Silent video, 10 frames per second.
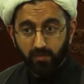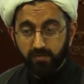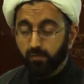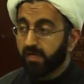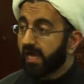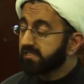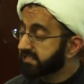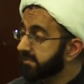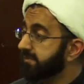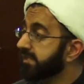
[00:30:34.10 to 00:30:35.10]
They would
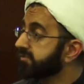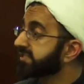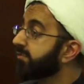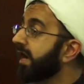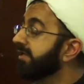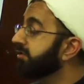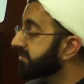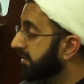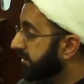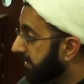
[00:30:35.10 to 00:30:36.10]
ask him and they would say, why do you
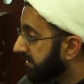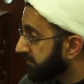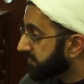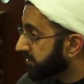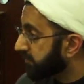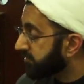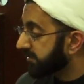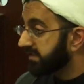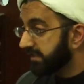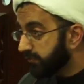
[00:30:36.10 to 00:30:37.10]
talk about him so much?
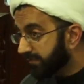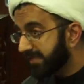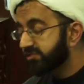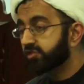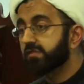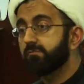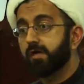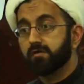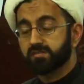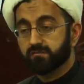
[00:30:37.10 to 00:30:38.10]
And then he would mention the
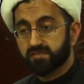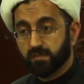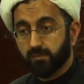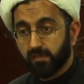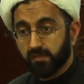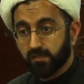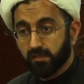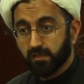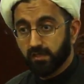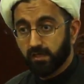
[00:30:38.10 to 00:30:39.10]
merits of Salman.
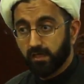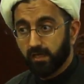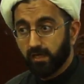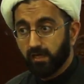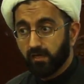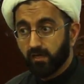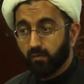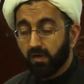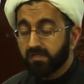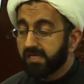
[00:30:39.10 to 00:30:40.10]

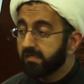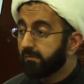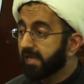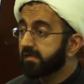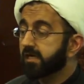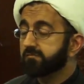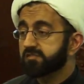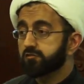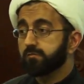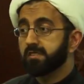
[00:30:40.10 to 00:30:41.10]
One day a man
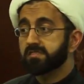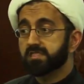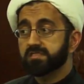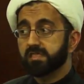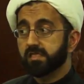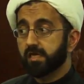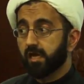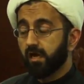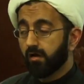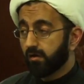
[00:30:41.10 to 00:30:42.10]
comes to him and he says that,
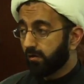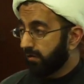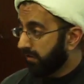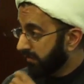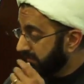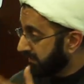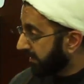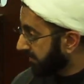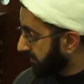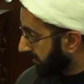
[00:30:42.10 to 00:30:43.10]
oh,
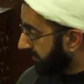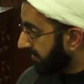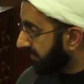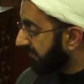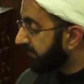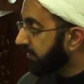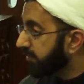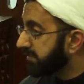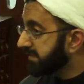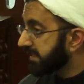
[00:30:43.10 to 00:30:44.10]
yeah, Imam, I've
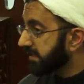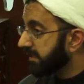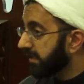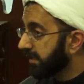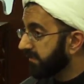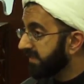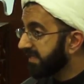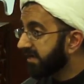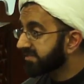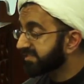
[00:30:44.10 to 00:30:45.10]
heard that they
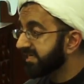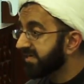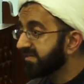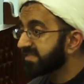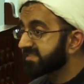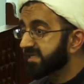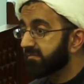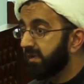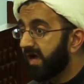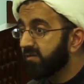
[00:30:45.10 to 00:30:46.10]
are saying that
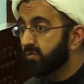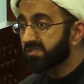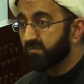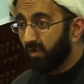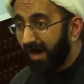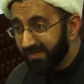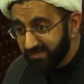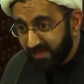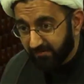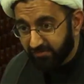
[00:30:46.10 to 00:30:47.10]
Salman was a
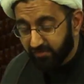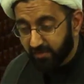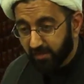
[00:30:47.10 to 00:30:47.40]
muhaddath,